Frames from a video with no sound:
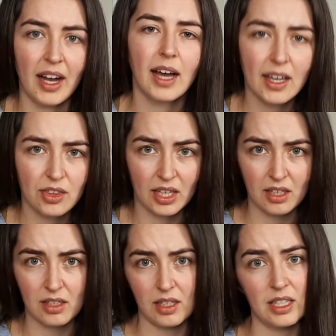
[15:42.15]
I
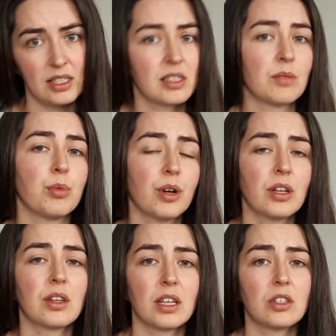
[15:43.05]
think it is an
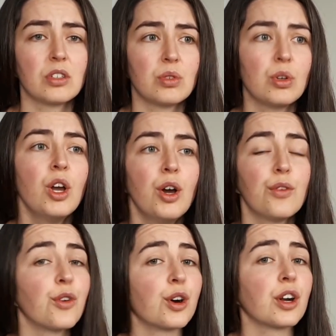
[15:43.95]
important thing to do
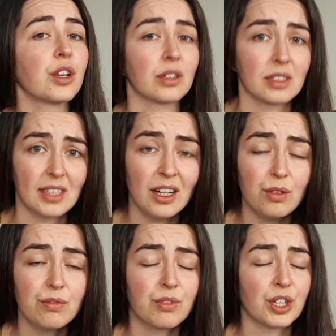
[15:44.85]
for
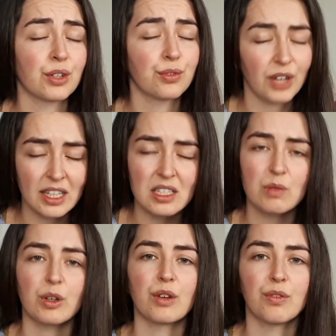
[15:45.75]
yourself, for your friends,
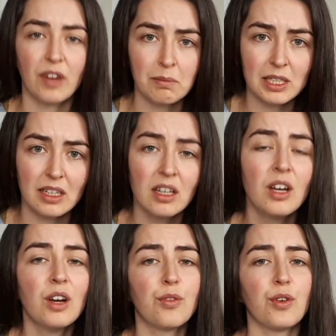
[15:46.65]
for your family,
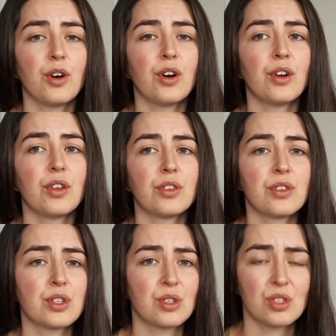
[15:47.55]
for
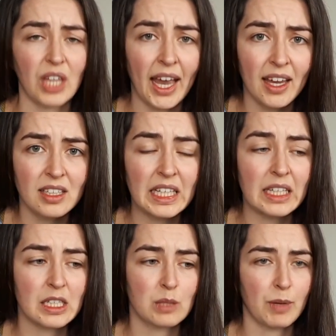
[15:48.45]
the society, and
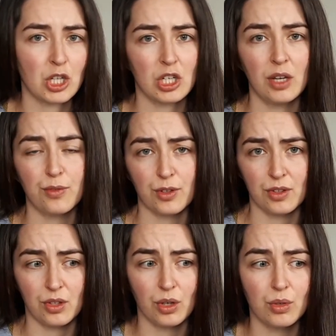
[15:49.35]
especially for
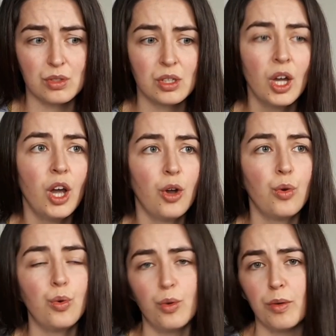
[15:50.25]
those
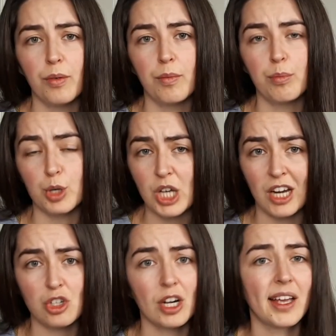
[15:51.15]
who
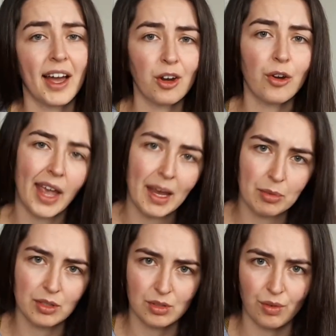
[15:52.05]
potentially are not
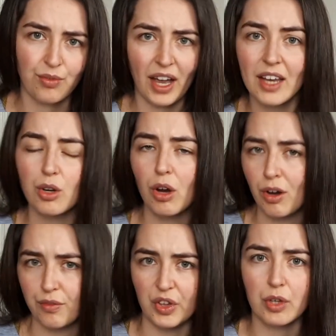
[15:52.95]
able to fight
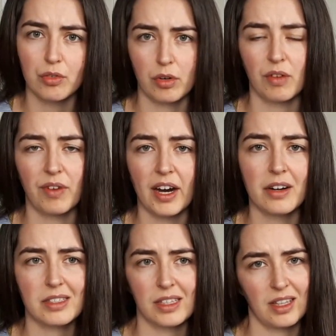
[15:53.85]
off the
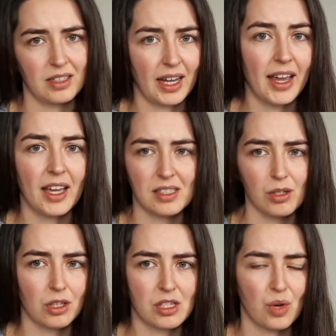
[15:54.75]
coronavirus and then die as a
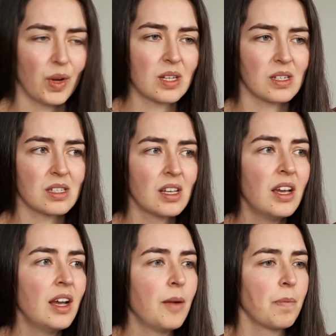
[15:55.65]
consequences.
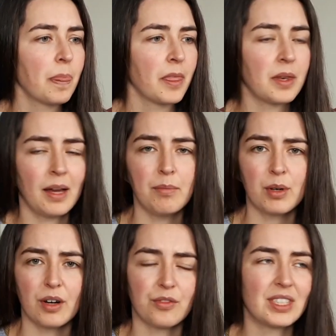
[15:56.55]
The number
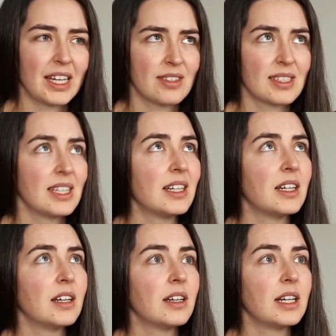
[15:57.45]
of deaths
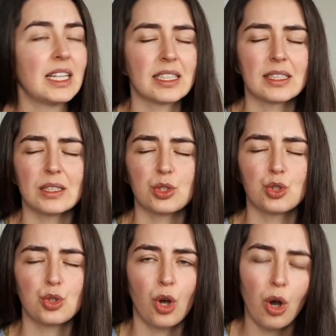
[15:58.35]
is
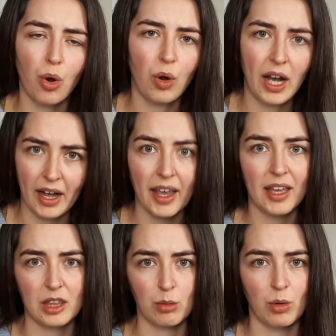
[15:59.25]
so high
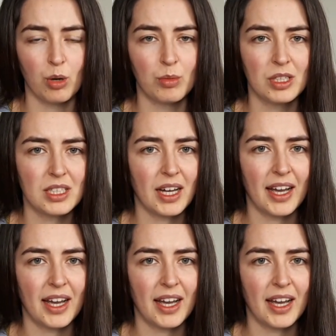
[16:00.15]
at the moment.